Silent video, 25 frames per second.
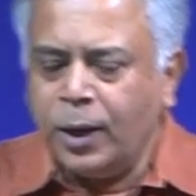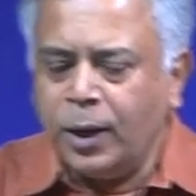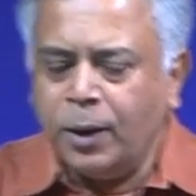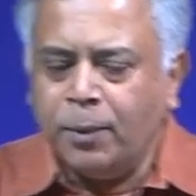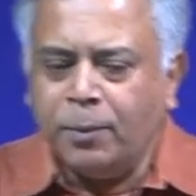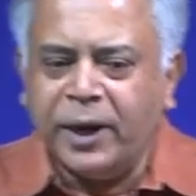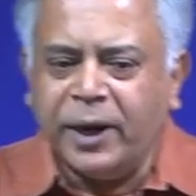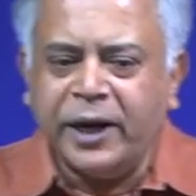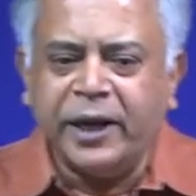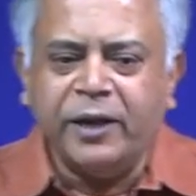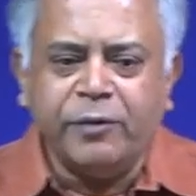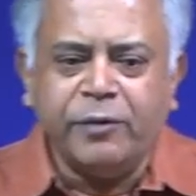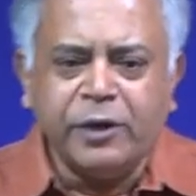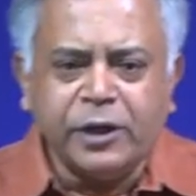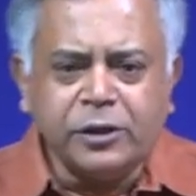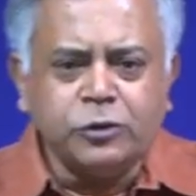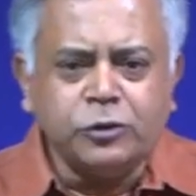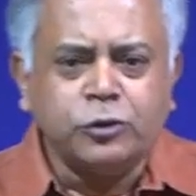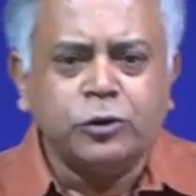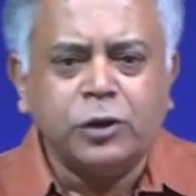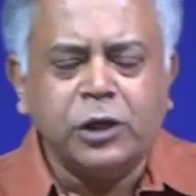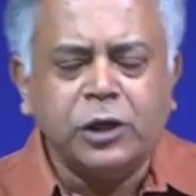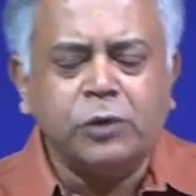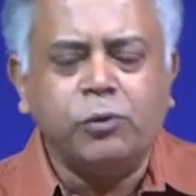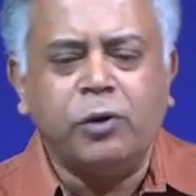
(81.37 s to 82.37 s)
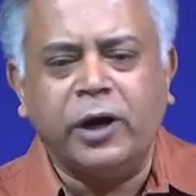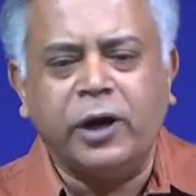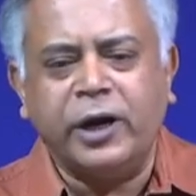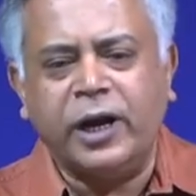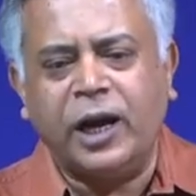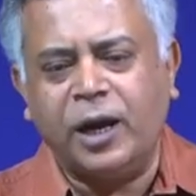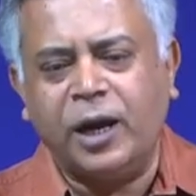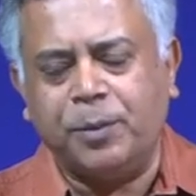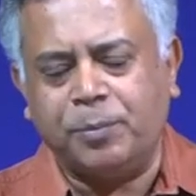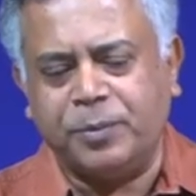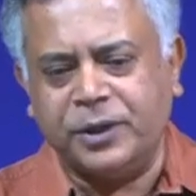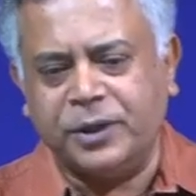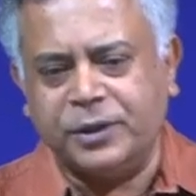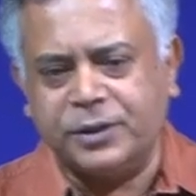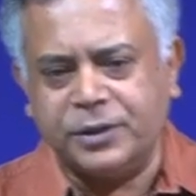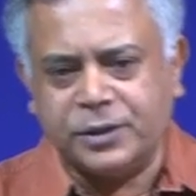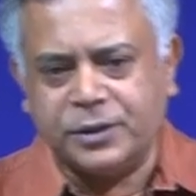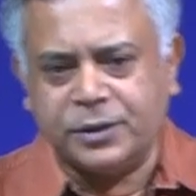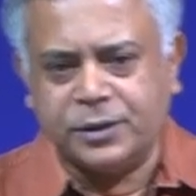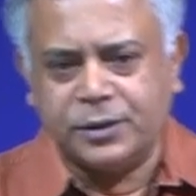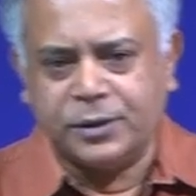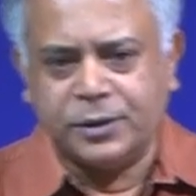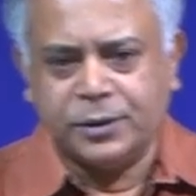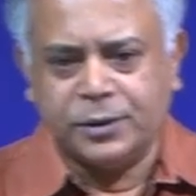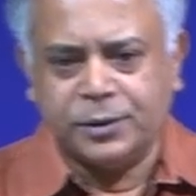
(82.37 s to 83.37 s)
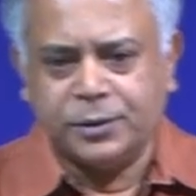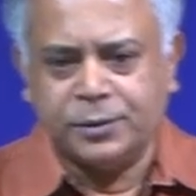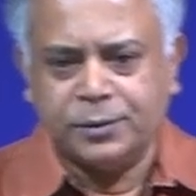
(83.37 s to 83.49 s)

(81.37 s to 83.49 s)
But eventually what happens